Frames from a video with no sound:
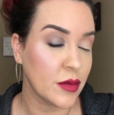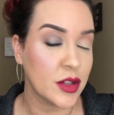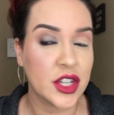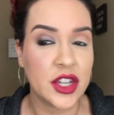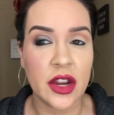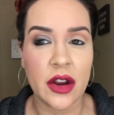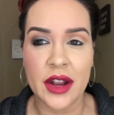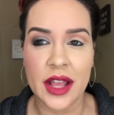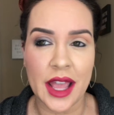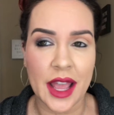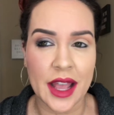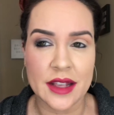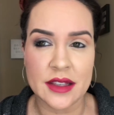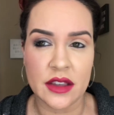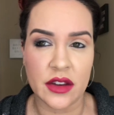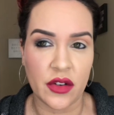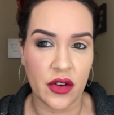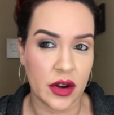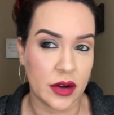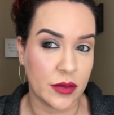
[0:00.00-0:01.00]
She already has
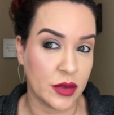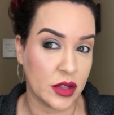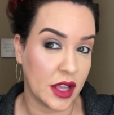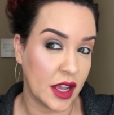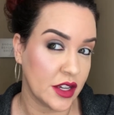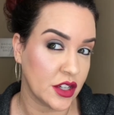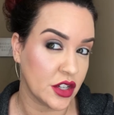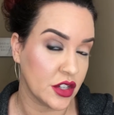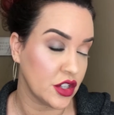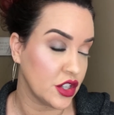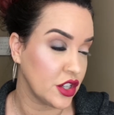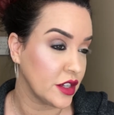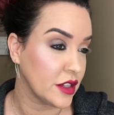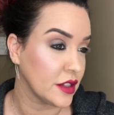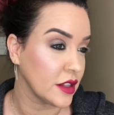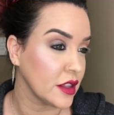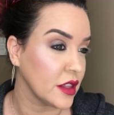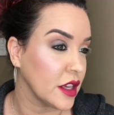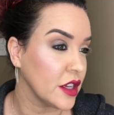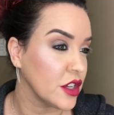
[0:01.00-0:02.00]
incredible lashes. She
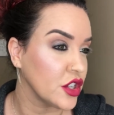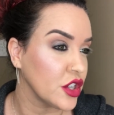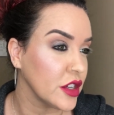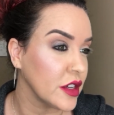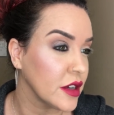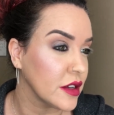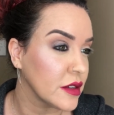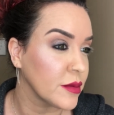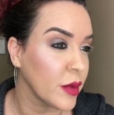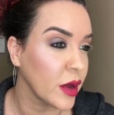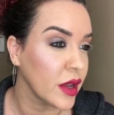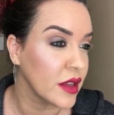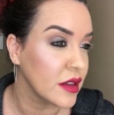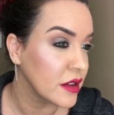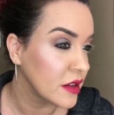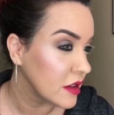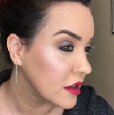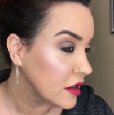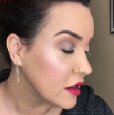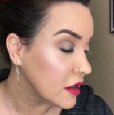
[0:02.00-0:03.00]
doesn't think she does, but
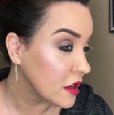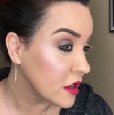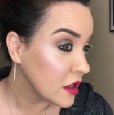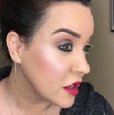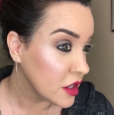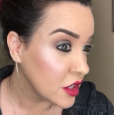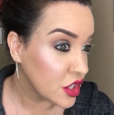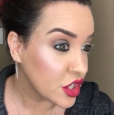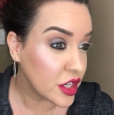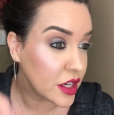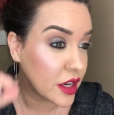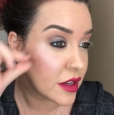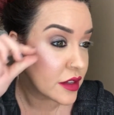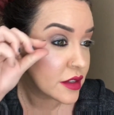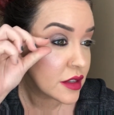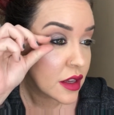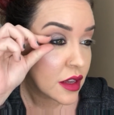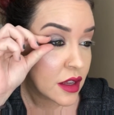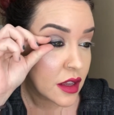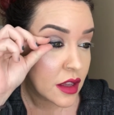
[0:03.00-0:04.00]
she does.